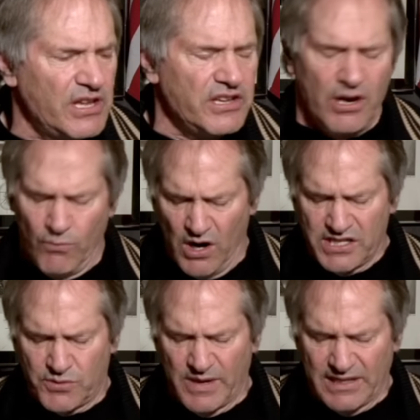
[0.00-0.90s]

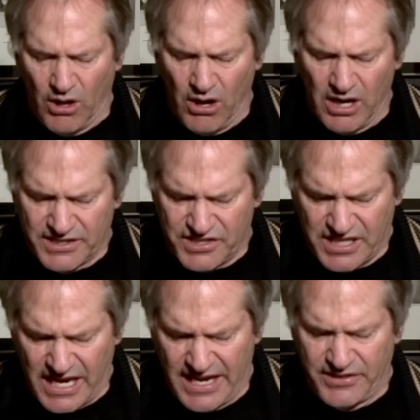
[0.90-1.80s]
once we
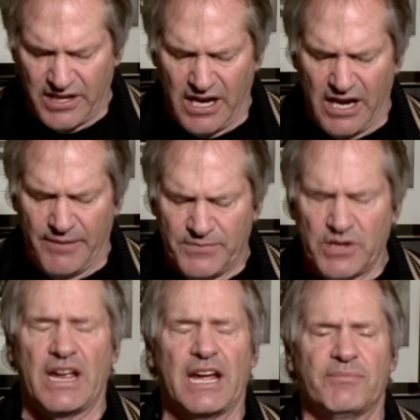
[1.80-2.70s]
launched at the
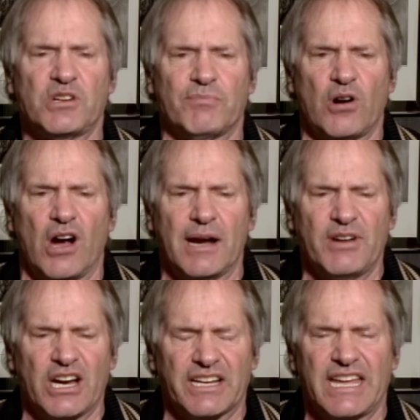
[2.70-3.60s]
New Hampshire
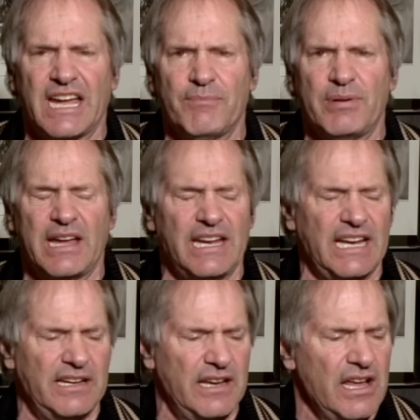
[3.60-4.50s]
primary,
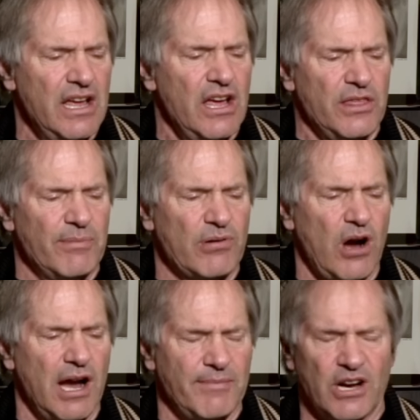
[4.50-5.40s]
campaigning the
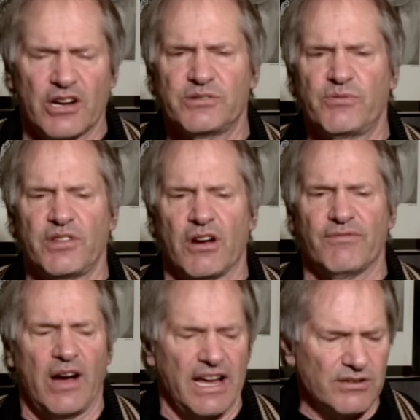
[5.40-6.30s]
primaries with our
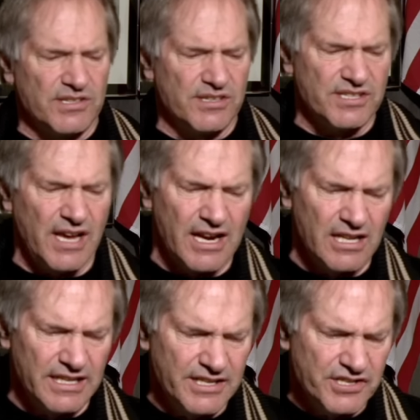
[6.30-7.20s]
vital
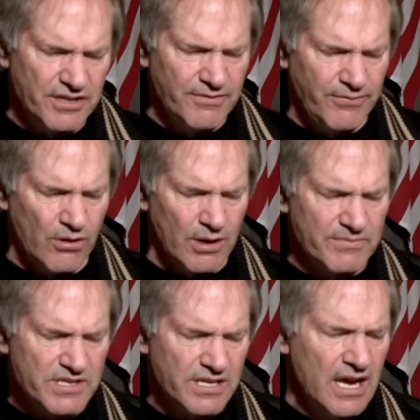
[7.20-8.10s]
societal issue
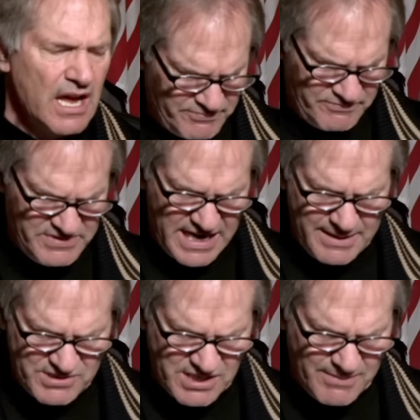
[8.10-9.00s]
forums.
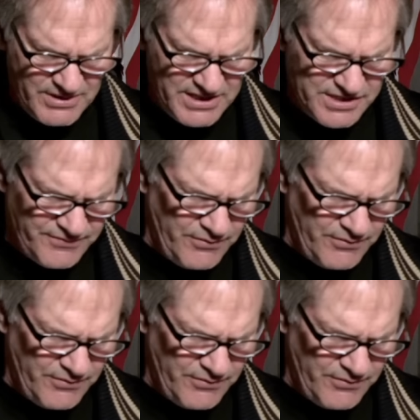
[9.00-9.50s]
Name some of these